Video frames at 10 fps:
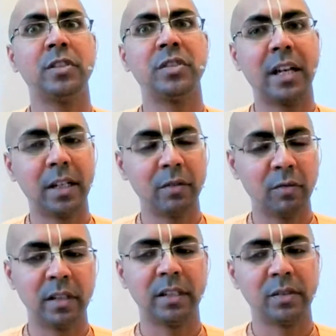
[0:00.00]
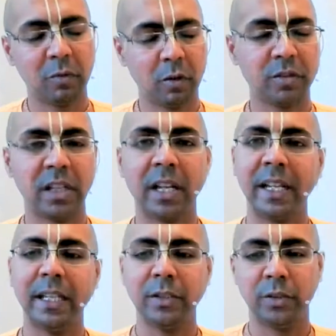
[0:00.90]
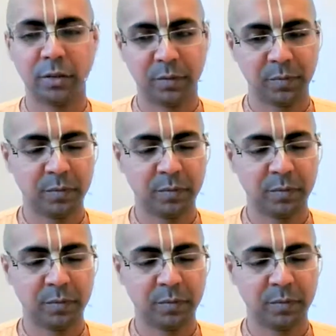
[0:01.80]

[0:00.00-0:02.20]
sacrifice was arranged.